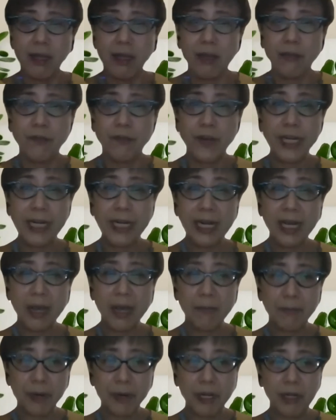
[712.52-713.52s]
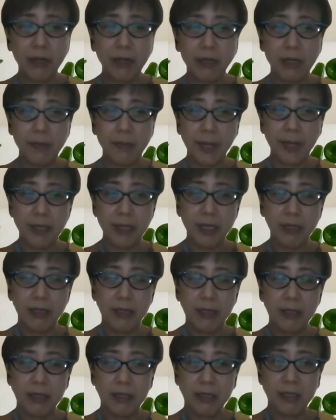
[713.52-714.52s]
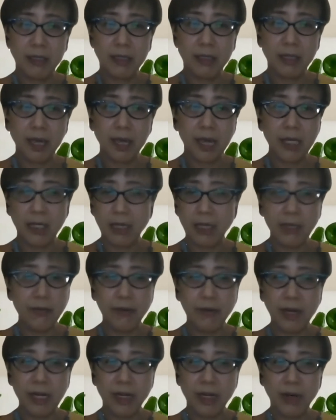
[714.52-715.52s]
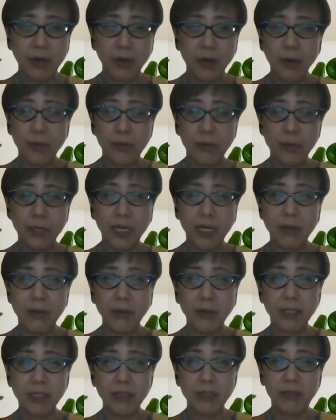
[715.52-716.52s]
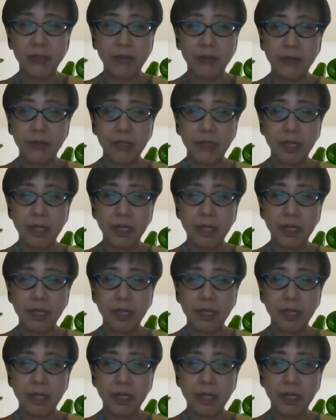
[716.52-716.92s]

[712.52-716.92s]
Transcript: Frankly, I pray a lot about it. I didn't really know what I want to do.